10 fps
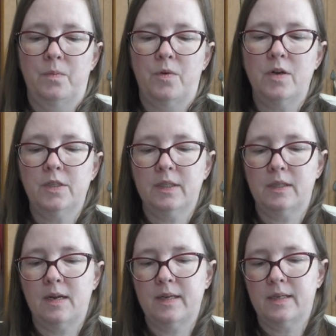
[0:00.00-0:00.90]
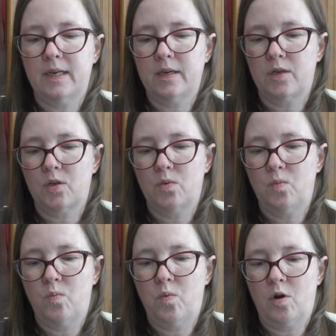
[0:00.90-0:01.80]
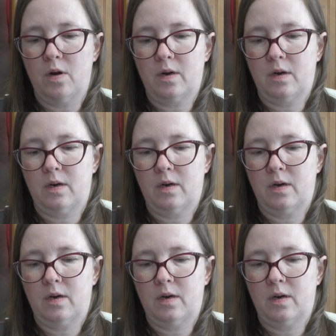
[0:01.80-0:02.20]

project that I take to work